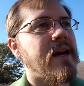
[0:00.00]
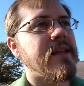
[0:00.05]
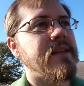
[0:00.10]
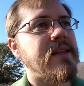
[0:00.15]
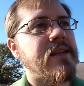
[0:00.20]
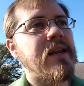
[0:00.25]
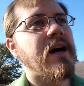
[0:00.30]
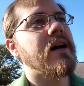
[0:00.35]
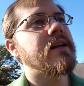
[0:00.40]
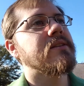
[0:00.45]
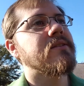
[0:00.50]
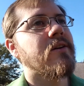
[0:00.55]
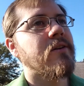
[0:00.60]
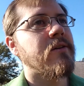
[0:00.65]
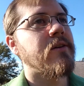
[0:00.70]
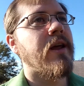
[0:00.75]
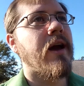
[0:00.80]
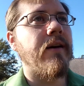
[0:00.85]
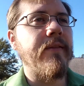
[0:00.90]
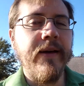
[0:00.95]
did not
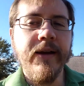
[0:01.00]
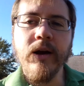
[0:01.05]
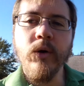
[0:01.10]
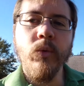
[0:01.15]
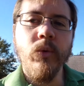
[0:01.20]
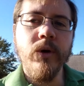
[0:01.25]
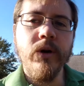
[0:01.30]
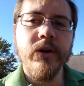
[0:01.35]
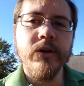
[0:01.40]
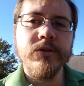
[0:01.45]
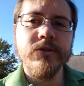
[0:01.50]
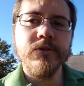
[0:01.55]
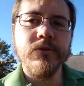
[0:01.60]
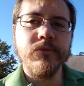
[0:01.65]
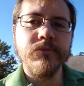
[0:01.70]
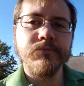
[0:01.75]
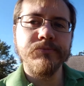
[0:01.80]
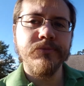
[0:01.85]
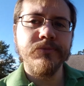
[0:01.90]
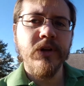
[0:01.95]
turn out like I wanted it to.
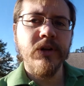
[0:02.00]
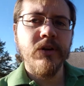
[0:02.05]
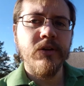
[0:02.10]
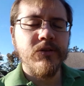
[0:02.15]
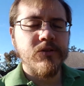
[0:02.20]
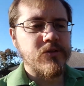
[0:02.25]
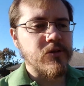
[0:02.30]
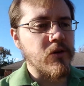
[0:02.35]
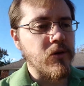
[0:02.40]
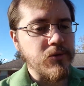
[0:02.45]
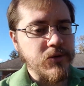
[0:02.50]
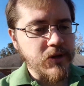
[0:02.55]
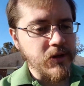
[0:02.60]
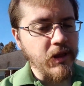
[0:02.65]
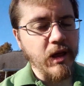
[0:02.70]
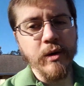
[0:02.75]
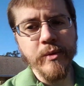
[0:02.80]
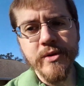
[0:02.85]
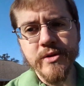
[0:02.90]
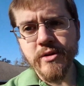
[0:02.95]
So did a
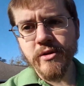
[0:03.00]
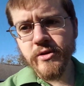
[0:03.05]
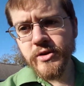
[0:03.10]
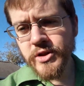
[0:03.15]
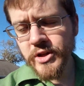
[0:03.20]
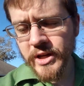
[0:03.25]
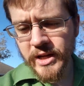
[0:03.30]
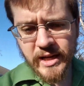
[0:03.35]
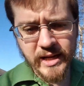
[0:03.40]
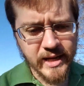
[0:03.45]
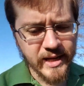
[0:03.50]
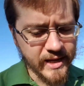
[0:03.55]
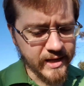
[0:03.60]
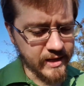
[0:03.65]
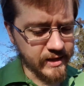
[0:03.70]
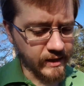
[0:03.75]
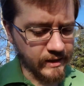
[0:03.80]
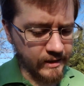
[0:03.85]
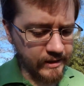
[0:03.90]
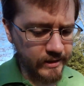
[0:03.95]
lot of research,
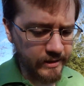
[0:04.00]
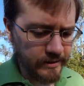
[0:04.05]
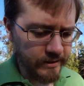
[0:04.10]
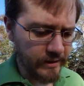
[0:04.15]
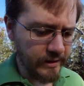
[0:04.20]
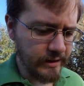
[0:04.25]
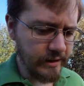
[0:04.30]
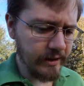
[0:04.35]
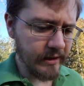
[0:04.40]
and